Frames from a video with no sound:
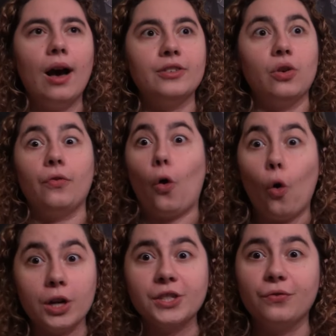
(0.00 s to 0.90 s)
So, of
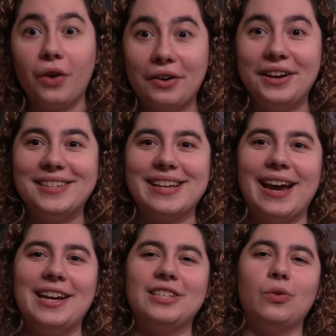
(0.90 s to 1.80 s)
course, very
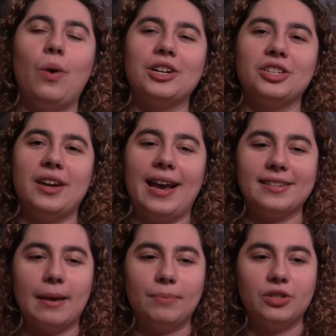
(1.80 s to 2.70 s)
excited to watch the
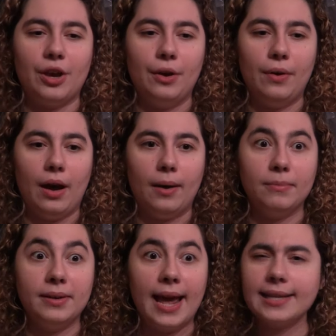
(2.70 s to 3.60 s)
next episode.
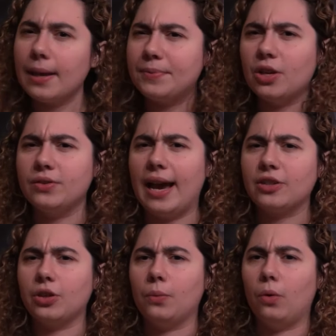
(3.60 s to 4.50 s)
Next episodes
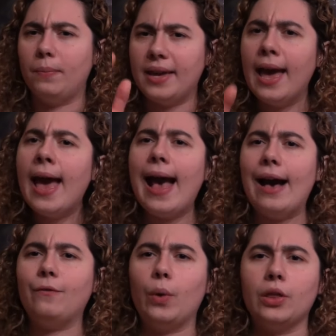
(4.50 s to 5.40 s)
actually will be
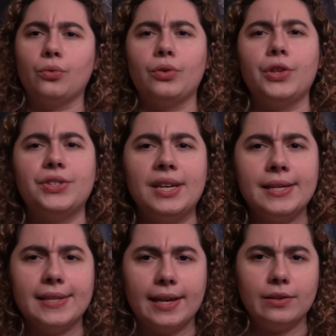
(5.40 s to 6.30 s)
halfway through the
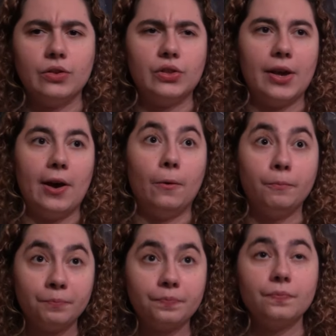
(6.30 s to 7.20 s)
season,
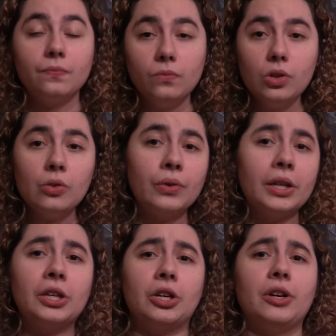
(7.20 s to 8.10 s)
so
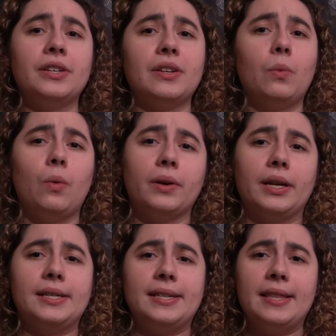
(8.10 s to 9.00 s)
Really curious of what we're
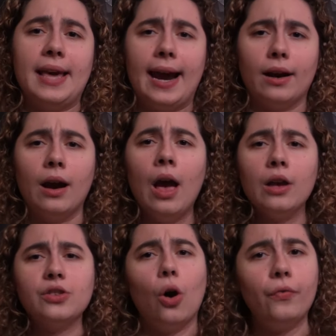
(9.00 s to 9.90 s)
going to see there.
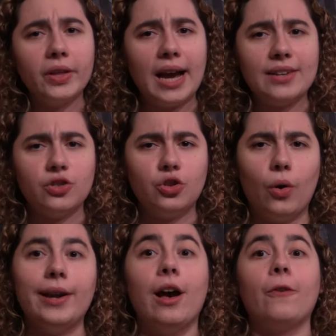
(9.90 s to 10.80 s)
So hopefully you guys
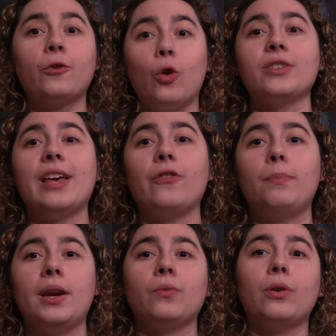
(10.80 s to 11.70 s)
enjoyed. Of course, I have a
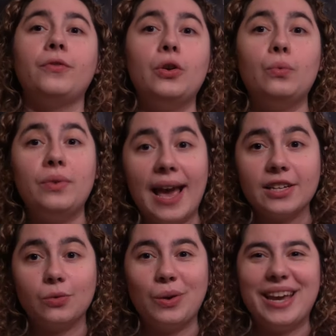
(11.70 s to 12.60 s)
Bitten review
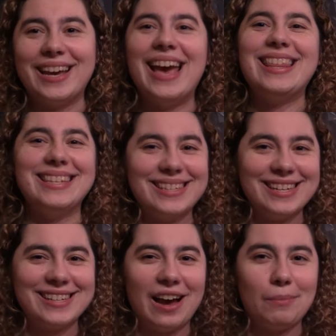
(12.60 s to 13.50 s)
next week. This
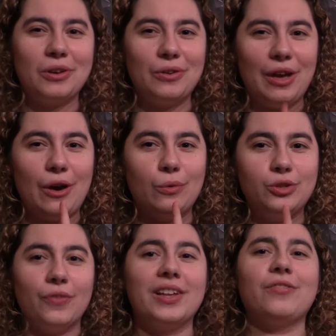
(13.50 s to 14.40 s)
is Comic Uno.
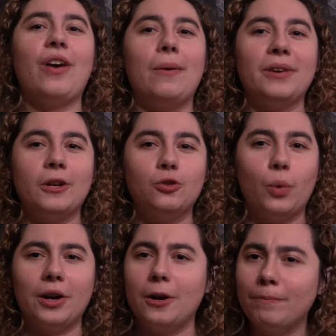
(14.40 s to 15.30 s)
Don't forget to follow me on
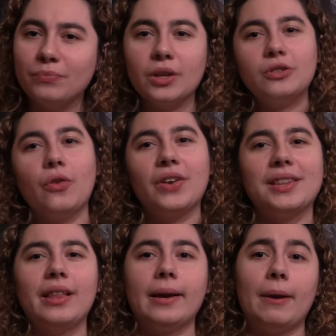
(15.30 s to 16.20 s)
Twitter. Don't forget
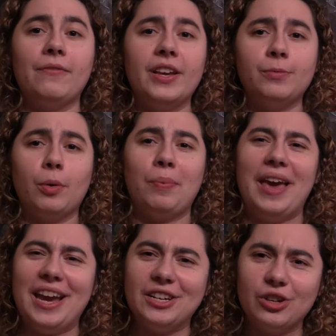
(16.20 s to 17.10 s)
to like my Facebook
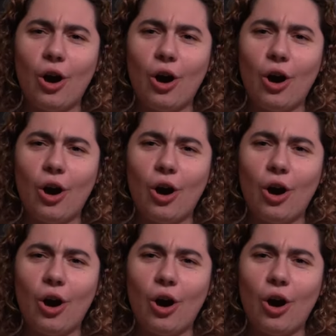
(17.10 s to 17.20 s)
page.